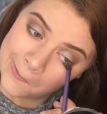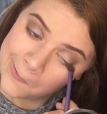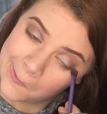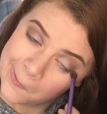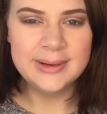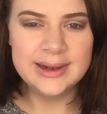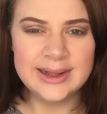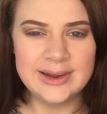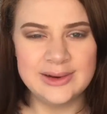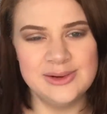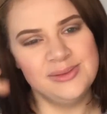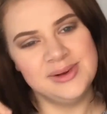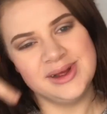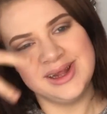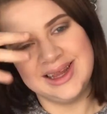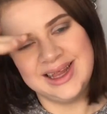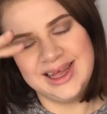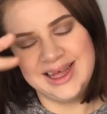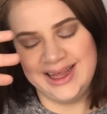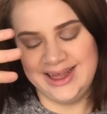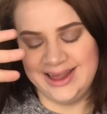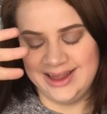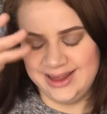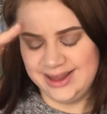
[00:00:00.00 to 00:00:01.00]
I'm a little bit
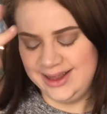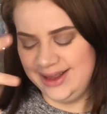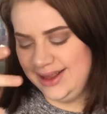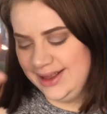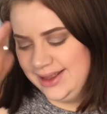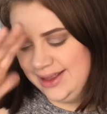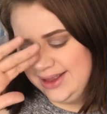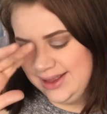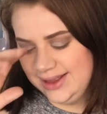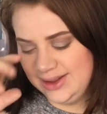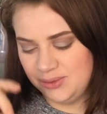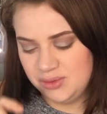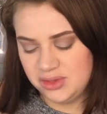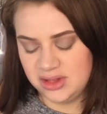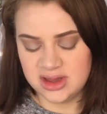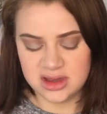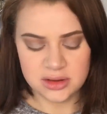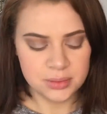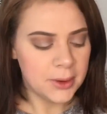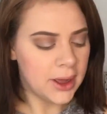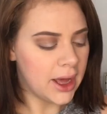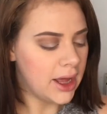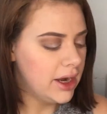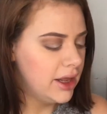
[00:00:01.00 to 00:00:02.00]
like, with this
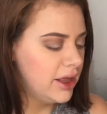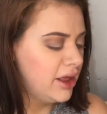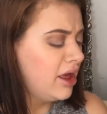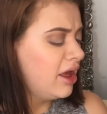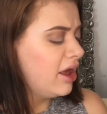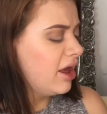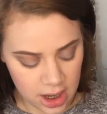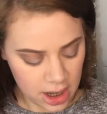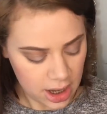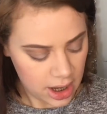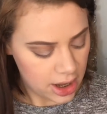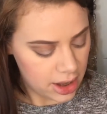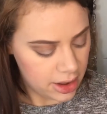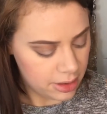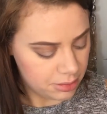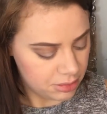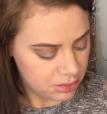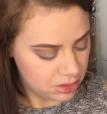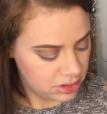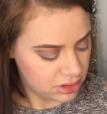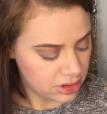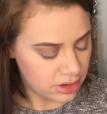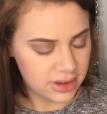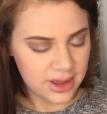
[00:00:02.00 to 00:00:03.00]
palette.
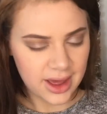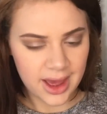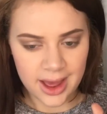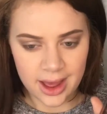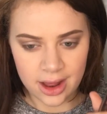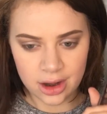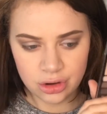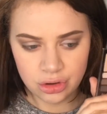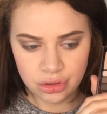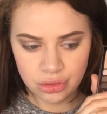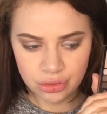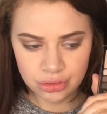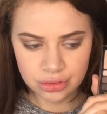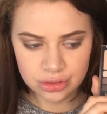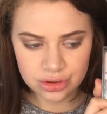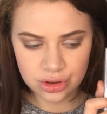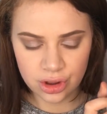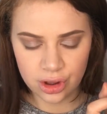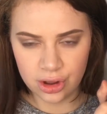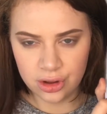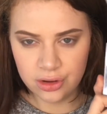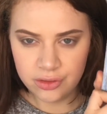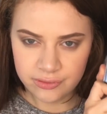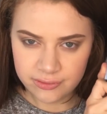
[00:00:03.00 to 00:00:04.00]
So yeah, not
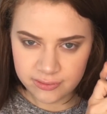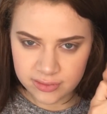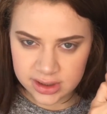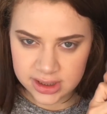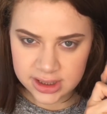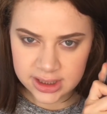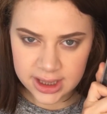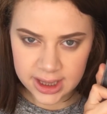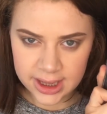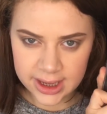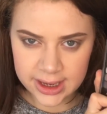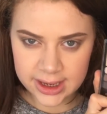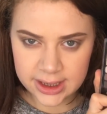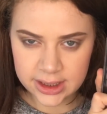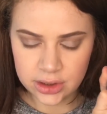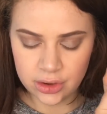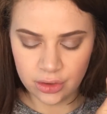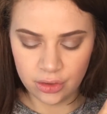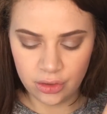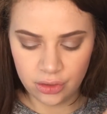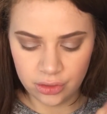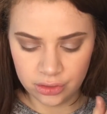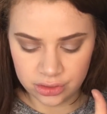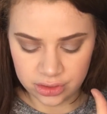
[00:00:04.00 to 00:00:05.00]
overly keen
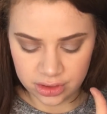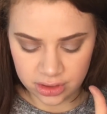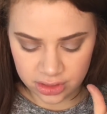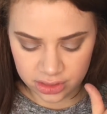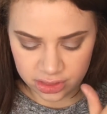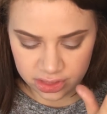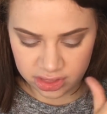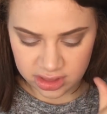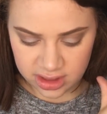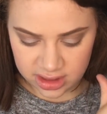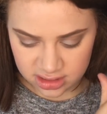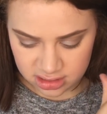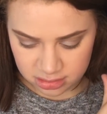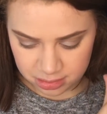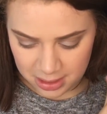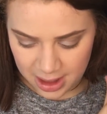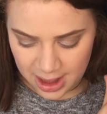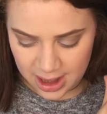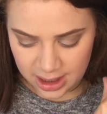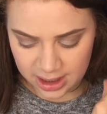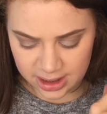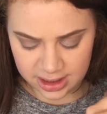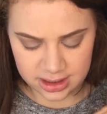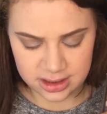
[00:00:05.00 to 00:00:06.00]
on this
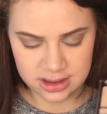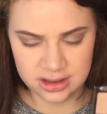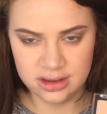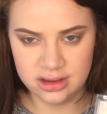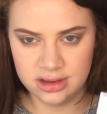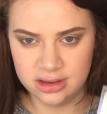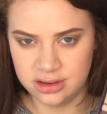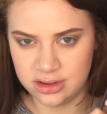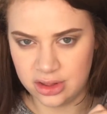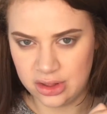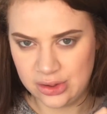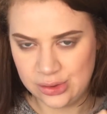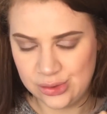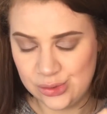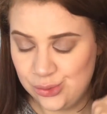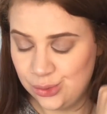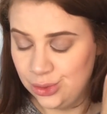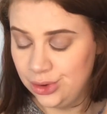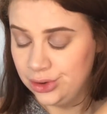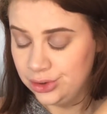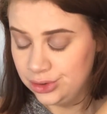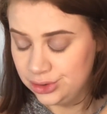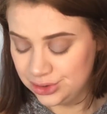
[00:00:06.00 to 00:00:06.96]
palette. So,